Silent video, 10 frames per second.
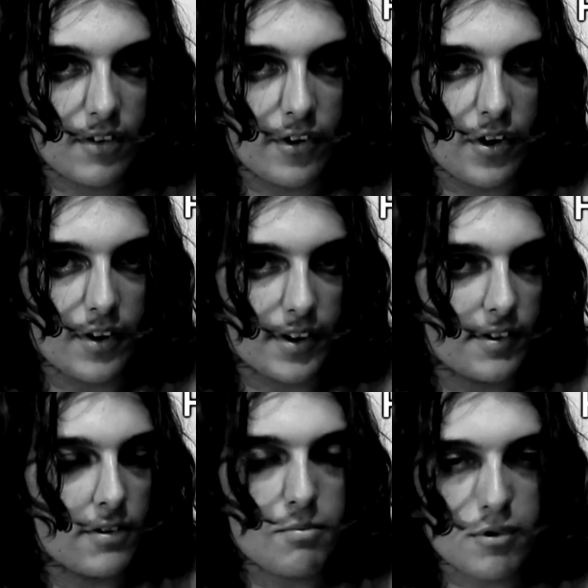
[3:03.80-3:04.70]
of her can
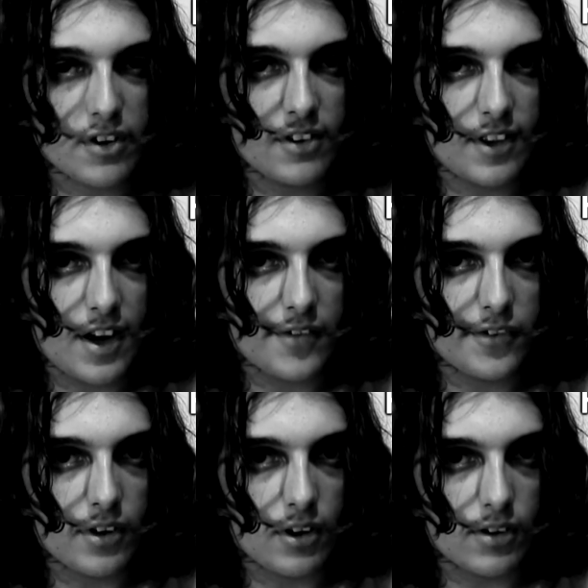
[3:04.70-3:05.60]
just bring you down
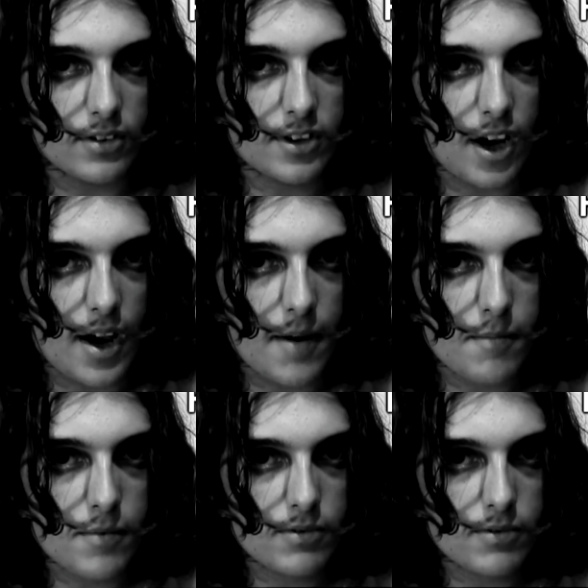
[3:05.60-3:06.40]
for a long time.